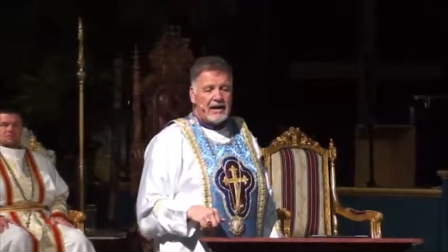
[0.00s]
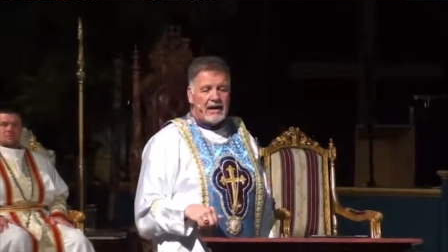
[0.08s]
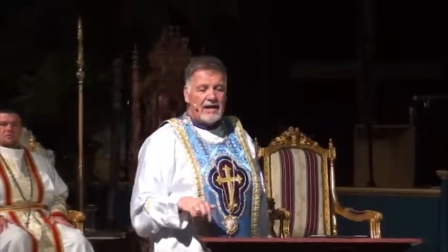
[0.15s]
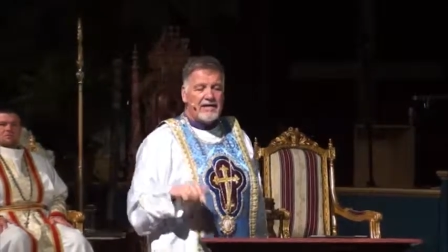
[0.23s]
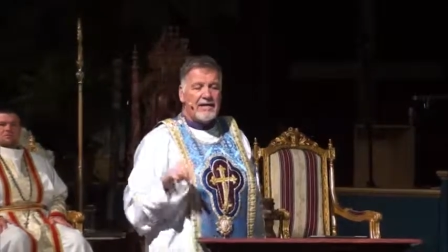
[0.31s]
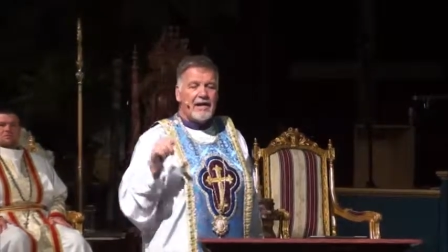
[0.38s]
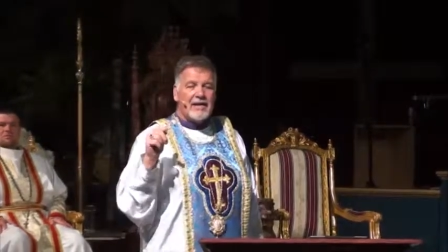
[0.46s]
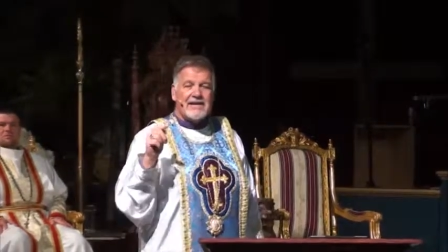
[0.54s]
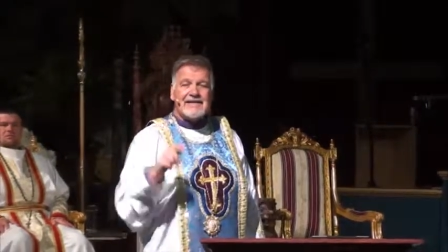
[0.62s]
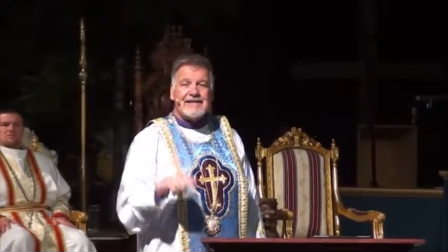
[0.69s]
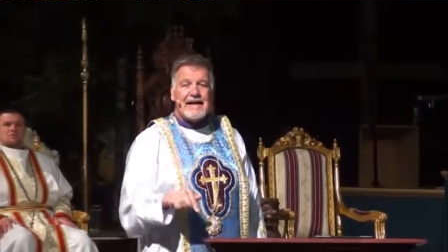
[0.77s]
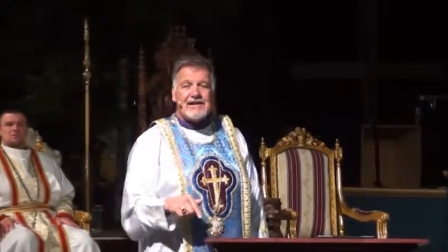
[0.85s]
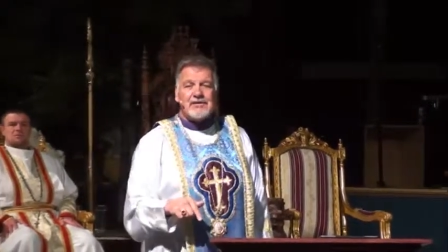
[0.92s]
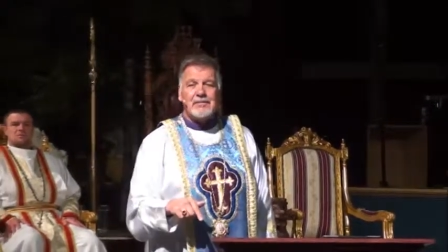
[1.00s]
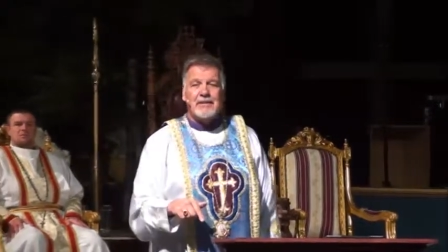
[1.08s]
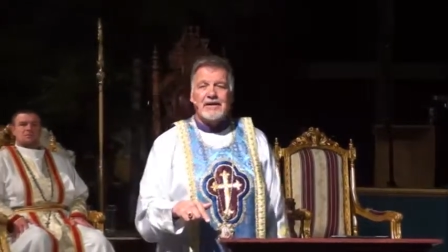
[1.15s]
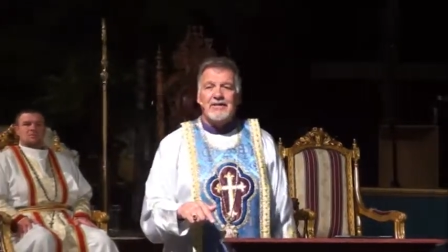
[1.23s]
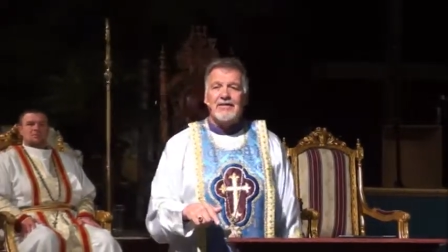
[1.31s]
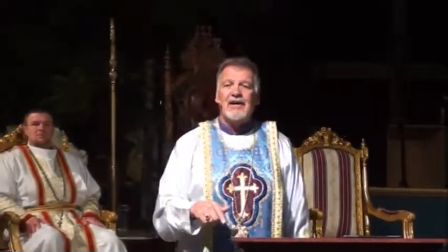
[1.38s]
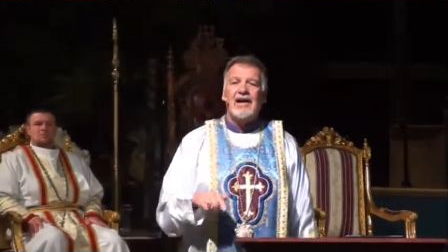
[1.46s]
in their
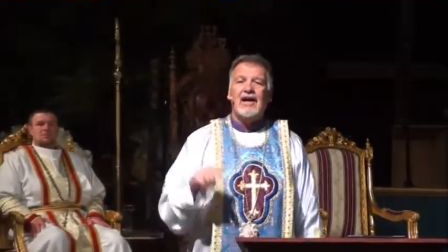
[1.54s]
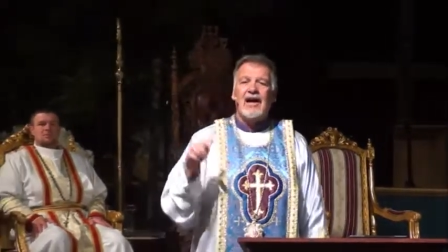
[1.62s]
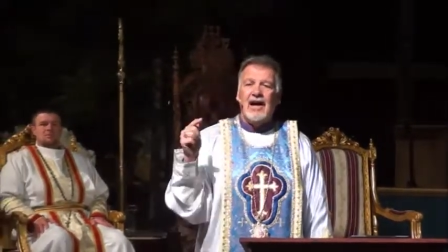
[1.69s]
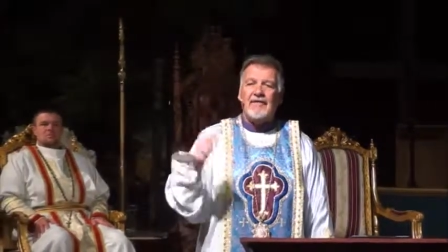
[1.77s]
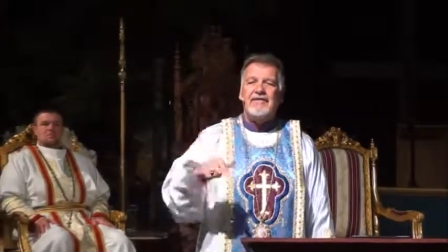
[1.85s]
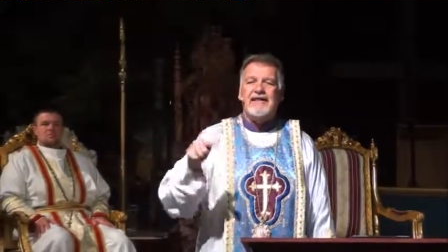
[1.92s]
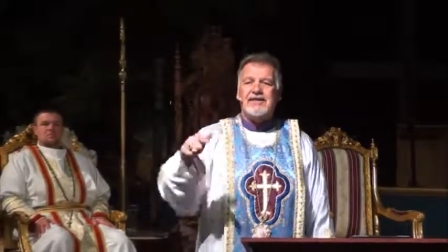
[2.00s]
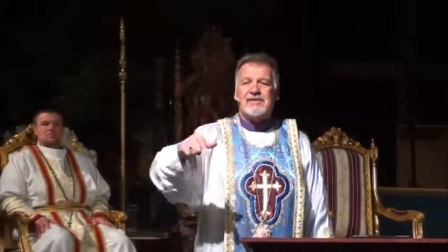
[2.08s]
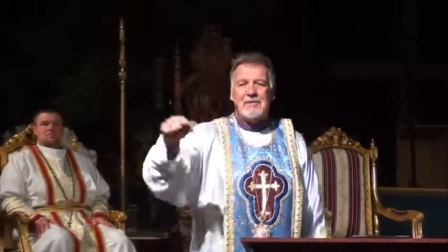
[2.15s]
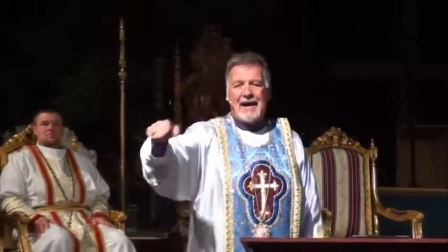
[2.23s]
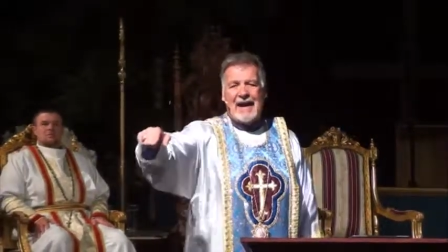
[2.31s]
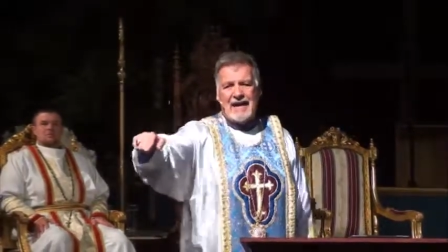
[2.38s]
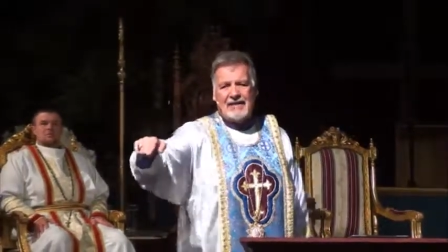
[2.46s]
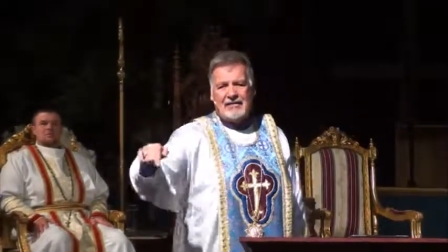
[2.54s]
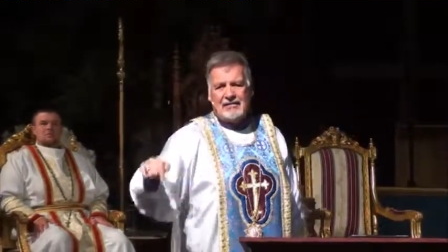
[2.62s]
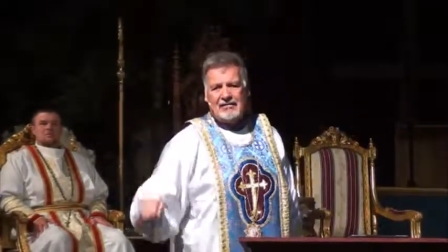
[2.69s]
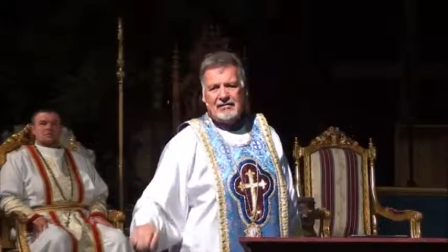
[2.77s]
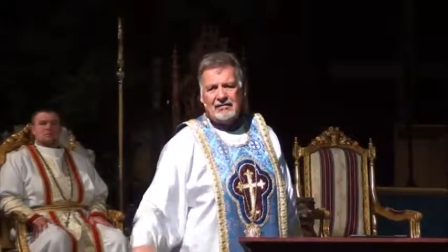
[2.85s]
assessment of this man.